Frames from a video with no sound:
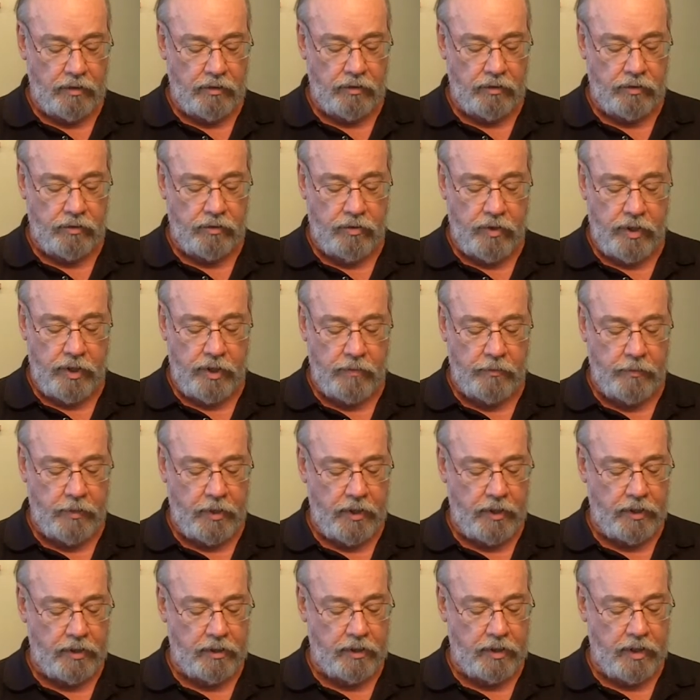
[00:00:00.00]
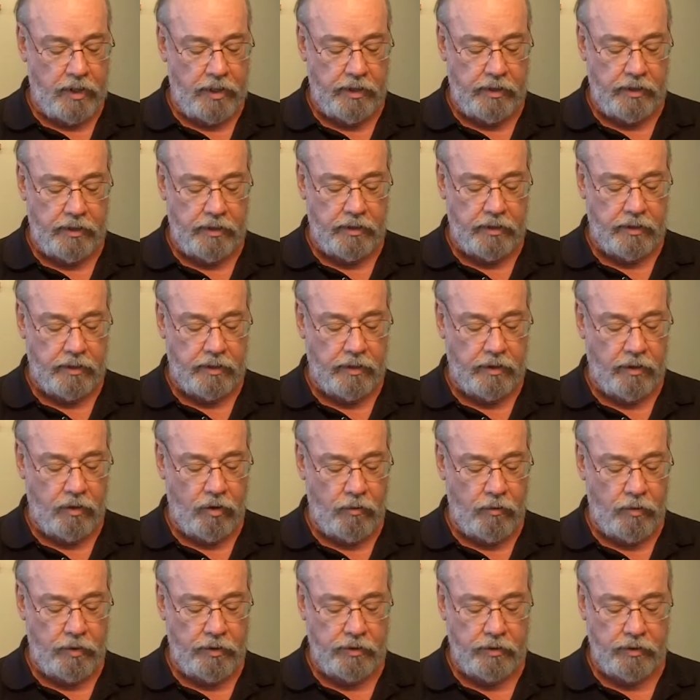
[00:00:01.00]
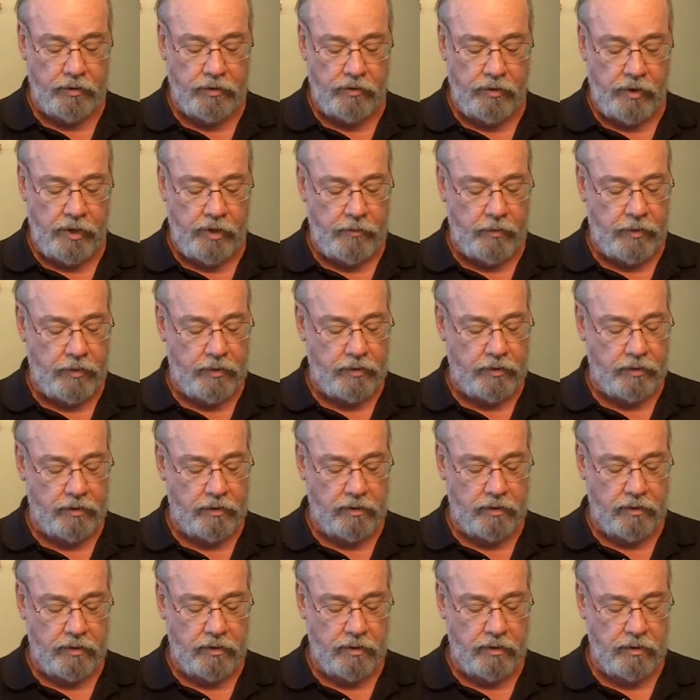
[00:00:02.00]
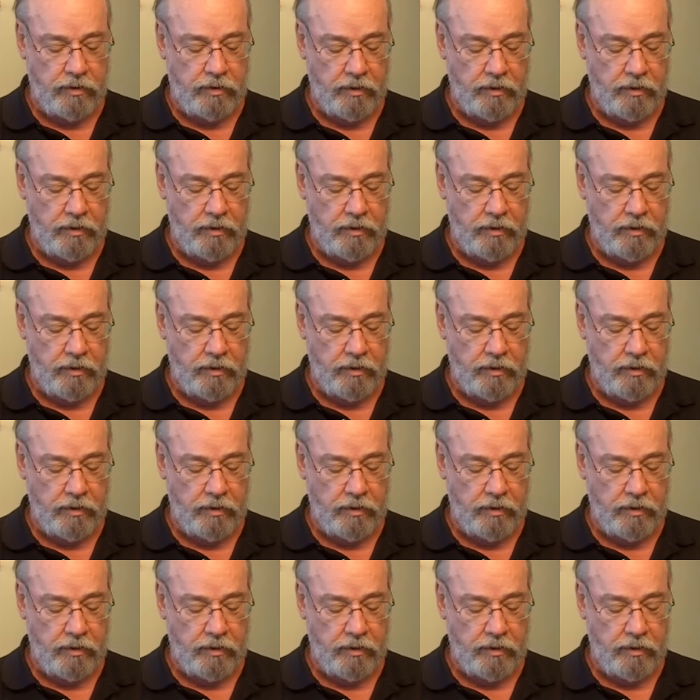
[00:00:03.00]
You'll tread upon a lion and a cobra. You'll trample